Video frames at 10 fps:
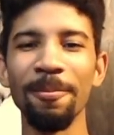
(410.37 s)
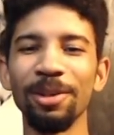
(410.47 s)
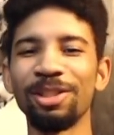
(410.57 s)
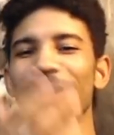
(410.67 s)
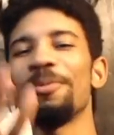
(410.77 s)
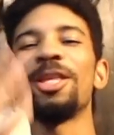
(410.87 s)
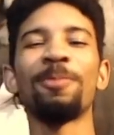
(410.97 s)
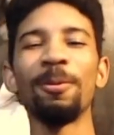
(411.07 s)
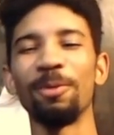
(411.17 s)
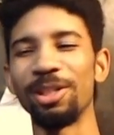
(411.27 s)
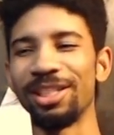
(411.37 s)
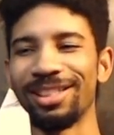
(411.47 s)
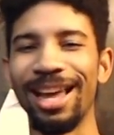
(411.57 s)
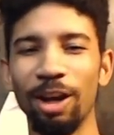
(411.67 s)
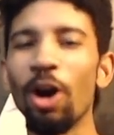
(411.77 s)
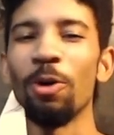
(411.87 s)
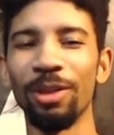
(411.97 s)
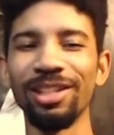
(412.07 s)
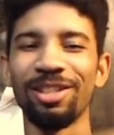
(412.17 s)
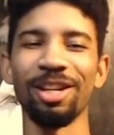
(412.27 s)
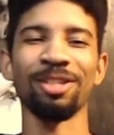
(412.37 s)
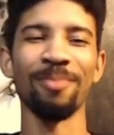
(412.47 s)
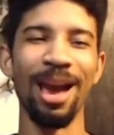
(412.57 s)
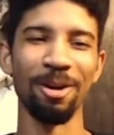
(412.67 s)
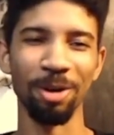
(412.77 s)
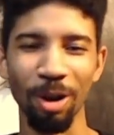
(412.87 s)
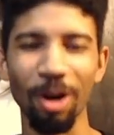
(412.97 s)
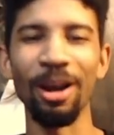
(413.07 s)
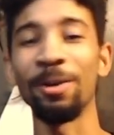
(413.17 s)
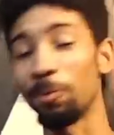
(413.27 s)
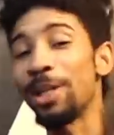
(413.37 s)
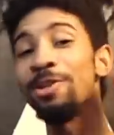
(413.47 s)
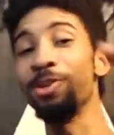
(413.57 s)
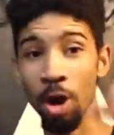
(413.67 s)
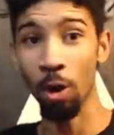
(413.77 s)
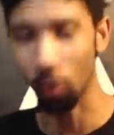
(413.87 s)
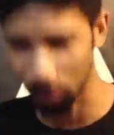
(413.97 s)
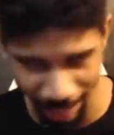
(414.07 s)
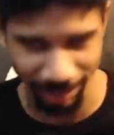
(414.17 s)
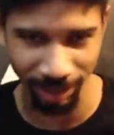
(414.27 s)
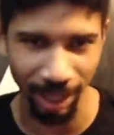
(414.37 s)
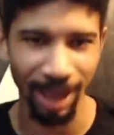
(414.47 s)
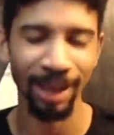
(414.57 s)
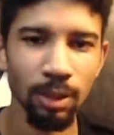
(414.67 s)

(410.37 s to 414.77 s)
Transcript: But some of these people are just like, oh, this doesn't matter at all. And we know that's a lie.